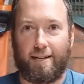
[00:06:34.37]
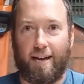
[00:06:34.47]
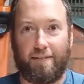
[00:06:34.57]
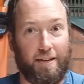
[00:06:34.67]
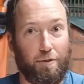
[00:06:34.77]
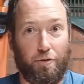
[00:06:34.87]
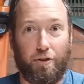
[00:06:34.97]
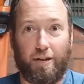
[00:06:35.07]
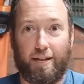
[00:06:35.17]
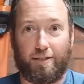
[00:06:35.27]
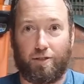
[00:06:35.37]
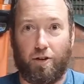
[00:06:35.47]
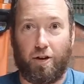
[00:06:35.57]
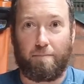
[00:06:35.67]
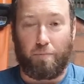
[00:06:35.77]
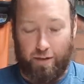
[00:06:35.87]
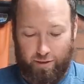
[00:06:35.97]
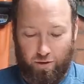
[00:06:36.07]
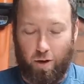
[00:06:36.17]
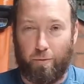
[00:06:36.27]
And then in 30 days time, when
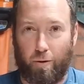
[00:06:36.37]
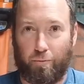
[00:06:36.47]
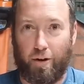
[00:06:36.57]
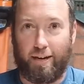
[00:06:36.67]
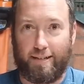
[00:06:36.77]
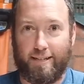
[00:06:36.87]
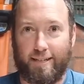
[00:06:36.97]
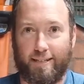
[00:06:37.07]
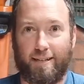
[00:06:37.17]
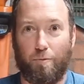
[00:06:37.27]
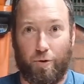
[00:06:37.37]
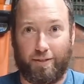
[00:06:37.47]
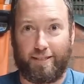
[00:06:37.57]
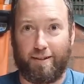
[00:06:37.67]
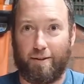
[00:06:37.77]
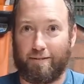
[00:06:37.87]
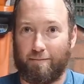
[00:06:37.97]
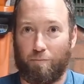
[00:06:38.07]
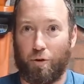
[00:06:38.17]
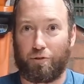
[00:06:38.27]
it's time to upgrade, we'll consider
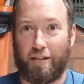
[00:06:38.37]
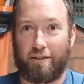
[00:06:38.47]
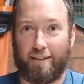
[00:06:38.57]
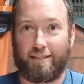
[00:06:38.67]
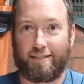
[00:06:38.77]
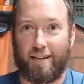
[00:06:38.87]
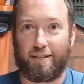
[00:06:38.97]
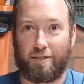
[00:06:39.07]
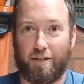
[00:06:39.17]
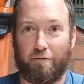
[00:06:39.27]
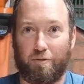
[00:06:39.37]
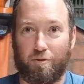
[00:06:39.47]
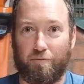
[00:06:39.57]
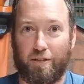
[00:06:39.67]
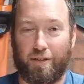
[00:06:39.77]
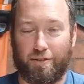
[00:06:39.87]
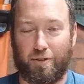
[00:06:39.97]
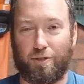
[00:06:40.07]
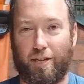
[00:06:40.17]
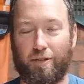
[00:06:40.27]
what you'll need at that stage in a future video.
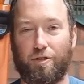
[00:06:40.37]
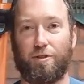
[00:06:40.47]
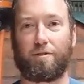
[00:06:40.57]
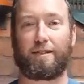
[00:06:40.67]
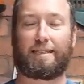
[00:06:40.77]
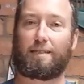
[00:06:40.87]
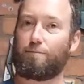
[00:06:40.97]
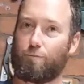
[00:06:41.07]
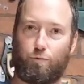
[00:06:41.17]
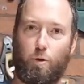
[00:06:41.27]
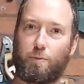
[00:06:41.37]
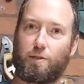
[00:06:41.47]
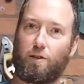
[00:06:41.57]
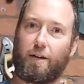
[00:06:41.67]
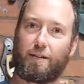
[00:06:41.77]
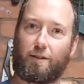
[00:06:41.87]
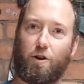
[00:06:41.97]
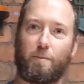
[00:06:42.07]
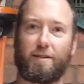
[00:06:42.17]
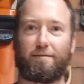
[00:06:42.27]
So stay tuned, drop us a like and a
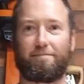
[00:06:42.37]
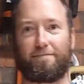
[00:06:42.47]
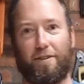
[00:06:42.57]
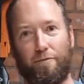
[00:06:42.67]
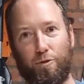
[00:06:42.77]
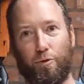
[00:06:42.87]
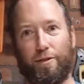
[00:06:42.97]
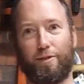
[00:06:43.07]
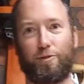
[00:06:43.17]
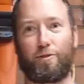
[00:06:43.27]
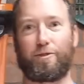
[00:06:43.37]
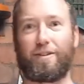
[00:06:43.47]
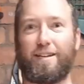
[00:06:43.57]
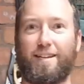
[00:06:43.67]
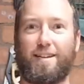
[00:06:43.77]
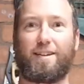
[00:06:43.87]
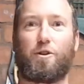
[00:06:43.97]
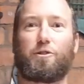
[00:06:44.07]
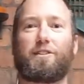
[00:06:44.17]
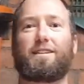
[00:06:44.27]
comment. If you enjoy this sort of
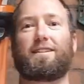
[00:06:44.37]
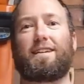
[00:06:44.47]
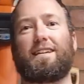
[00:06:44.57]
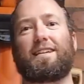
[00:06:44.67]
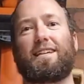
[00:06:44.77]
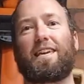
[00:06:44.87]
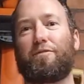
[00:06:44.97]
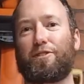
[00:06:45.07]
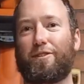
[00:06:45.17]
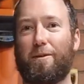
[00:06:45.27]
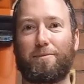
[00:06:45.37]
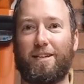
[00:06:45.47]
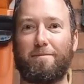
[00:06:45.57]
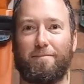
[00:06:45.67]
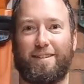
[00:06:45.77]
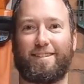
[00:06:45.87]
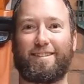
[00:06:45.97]
content, give us a thumbs up.